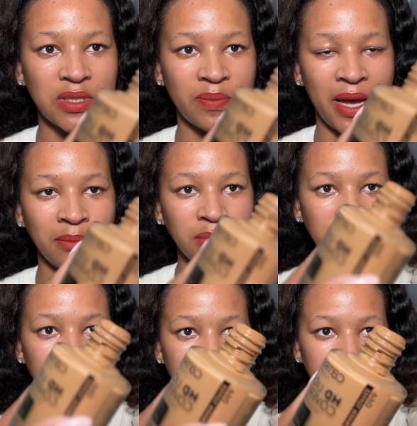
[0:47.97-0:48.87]
a pump
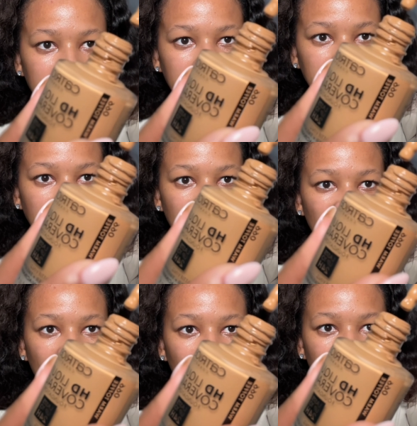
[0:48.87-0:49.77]

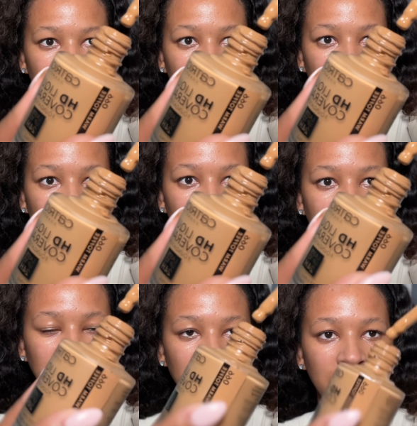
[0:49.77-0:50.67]
that looks like
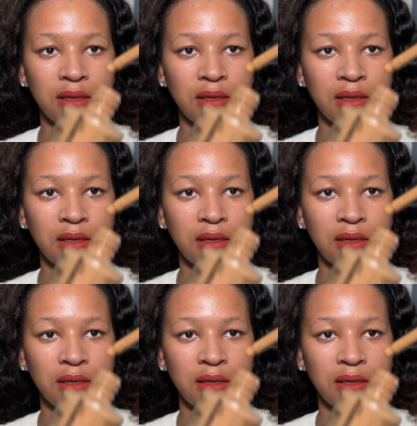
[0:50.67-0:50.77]
this.